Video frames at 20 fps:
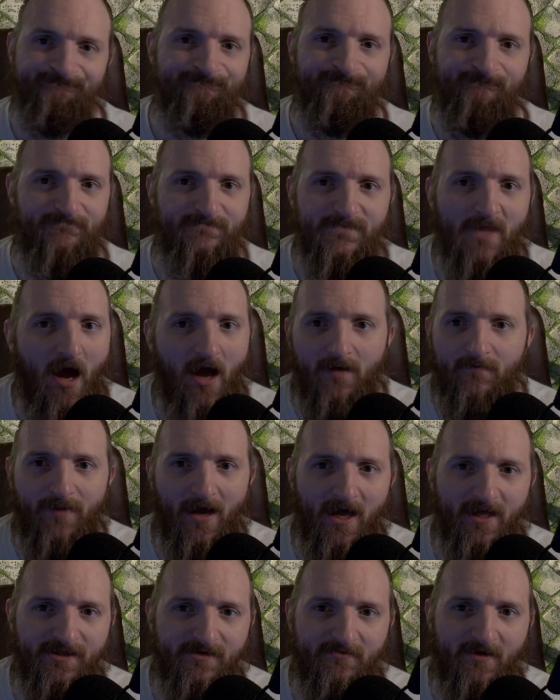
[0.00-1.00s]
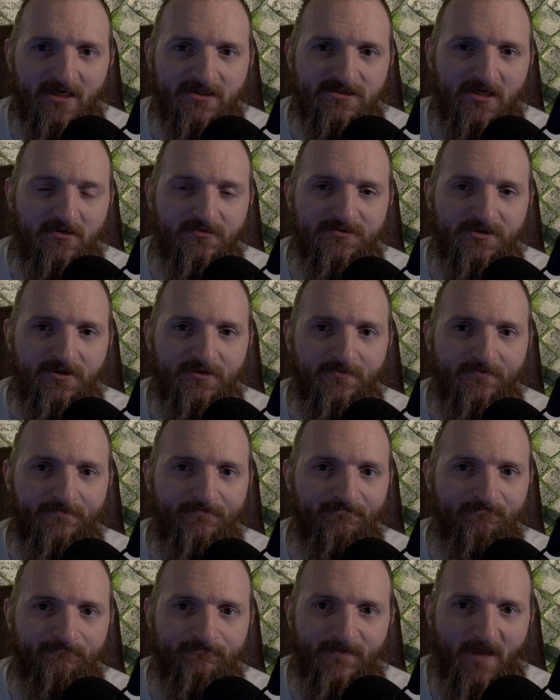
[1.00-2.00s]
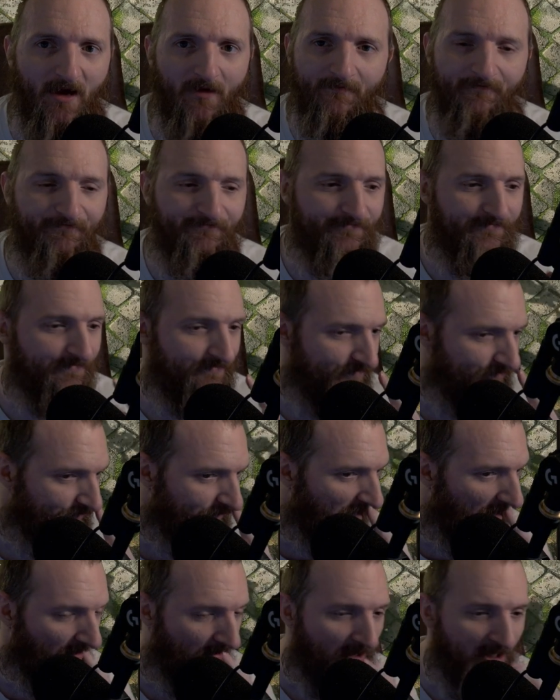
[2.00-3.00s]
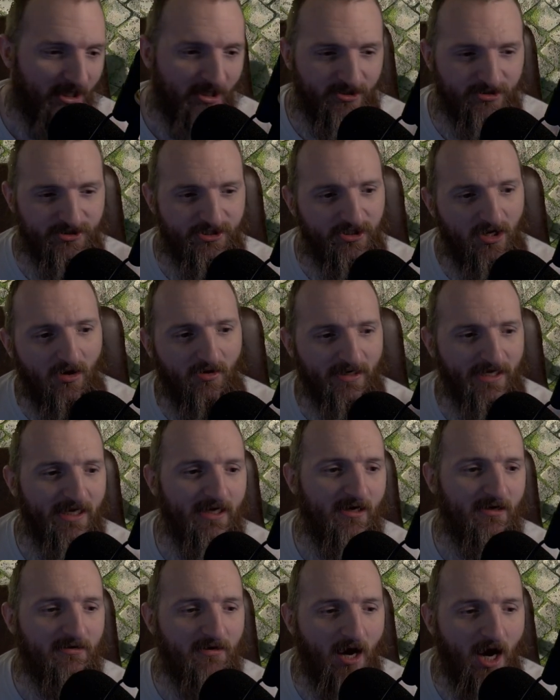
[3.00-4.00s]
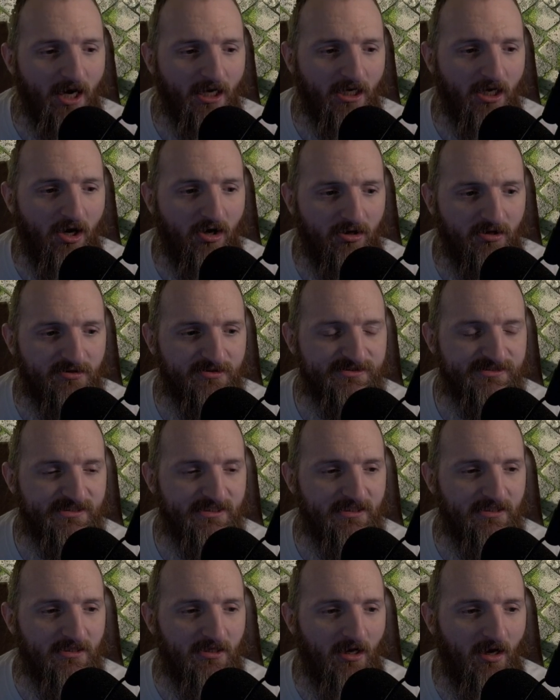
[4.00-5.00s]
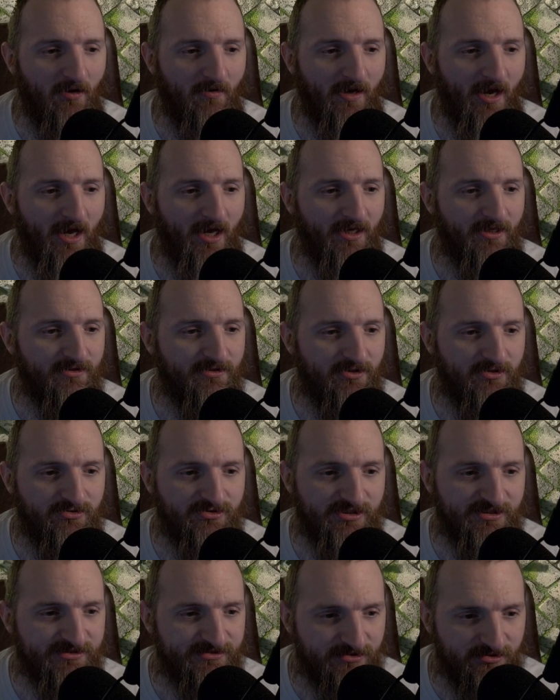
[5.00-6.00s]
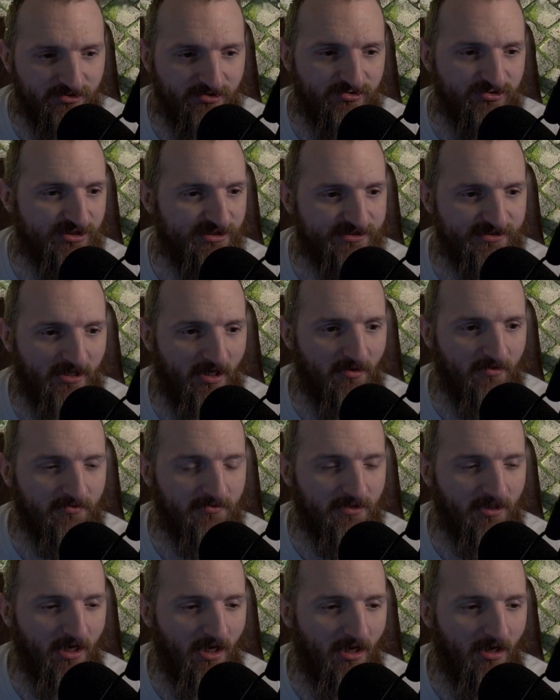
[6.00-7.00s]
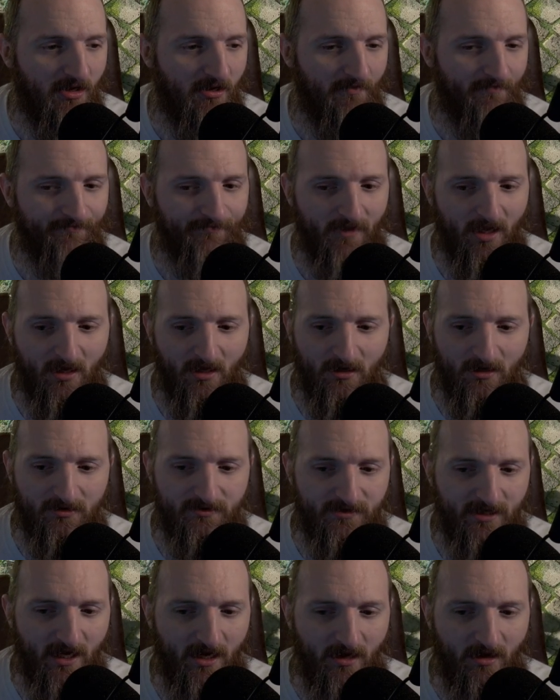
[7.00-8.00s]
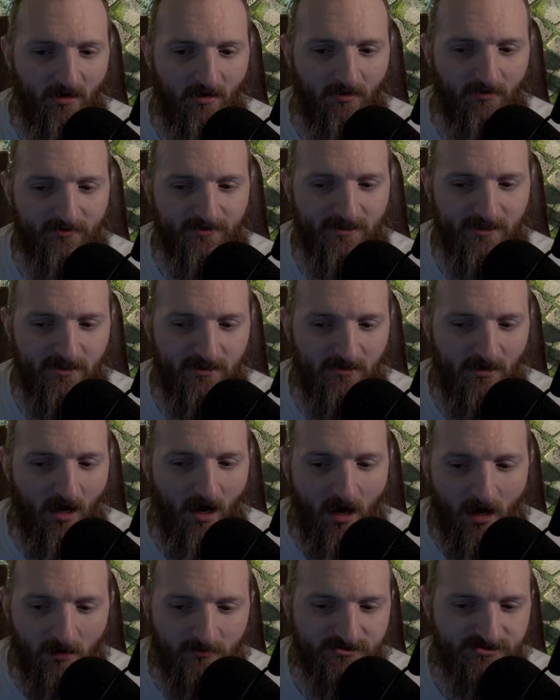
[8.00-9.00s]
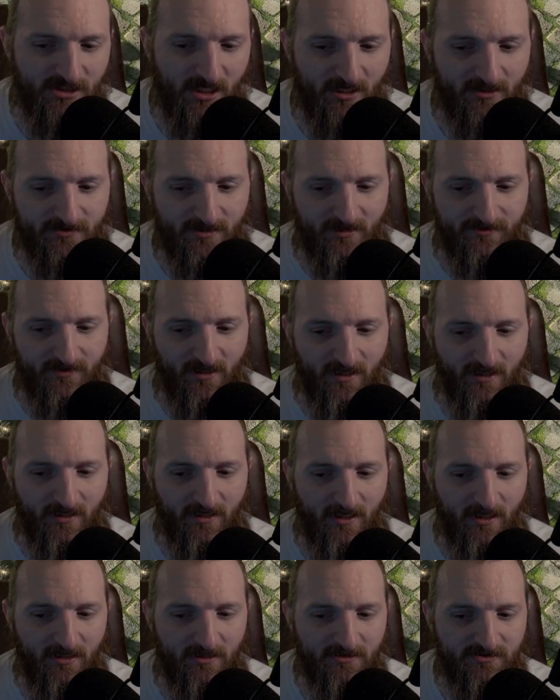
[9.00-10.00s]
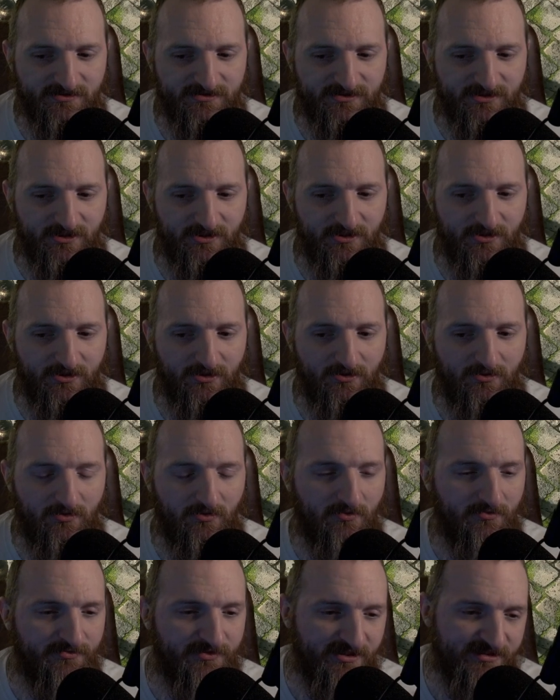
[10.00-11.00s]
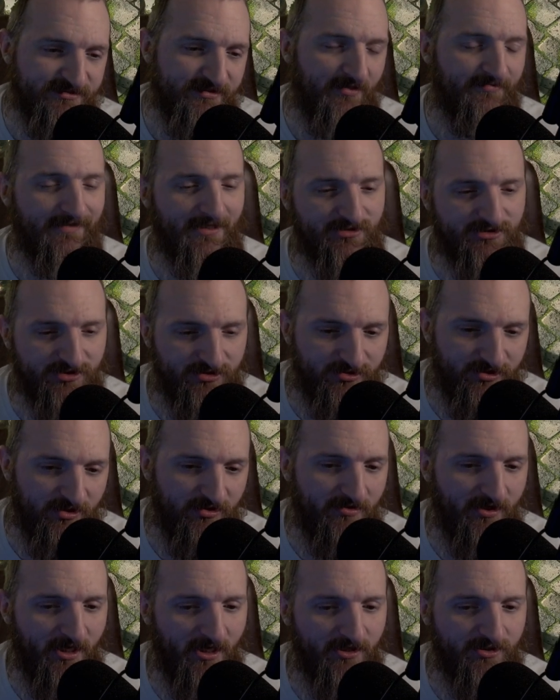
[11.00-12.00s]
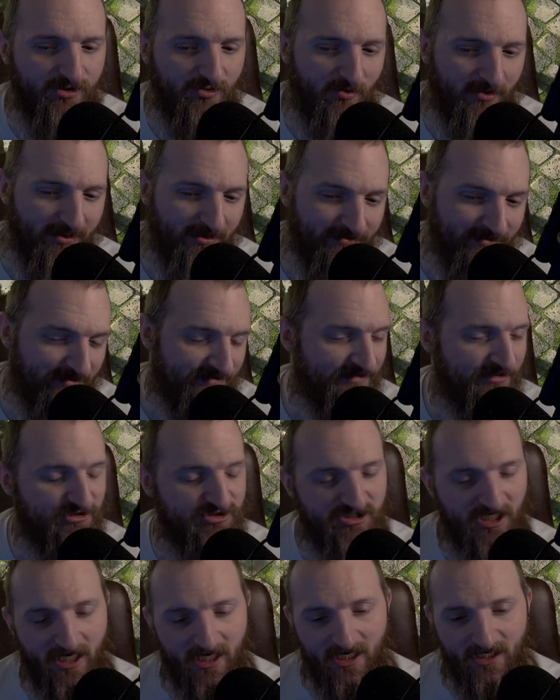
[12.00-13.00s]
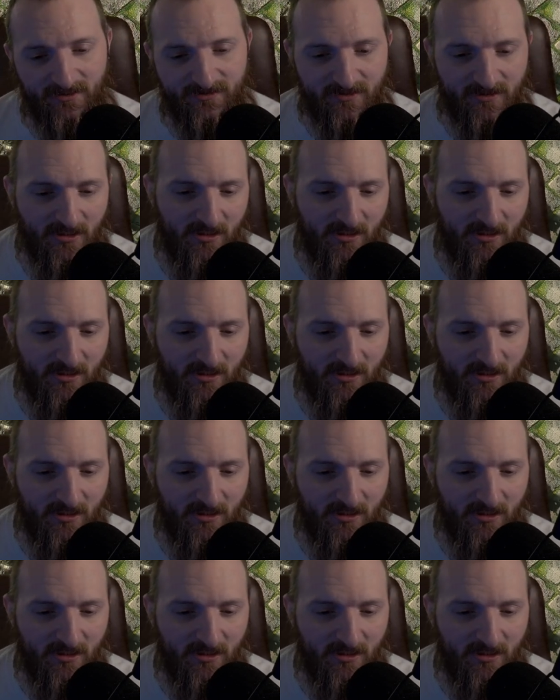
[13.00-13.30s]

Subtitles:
Not in Path of Exile 2. No. No. You don't get a lot of currency, okay? You just don't. Now the object I think is to the stuff that you do get, you want to disenchant,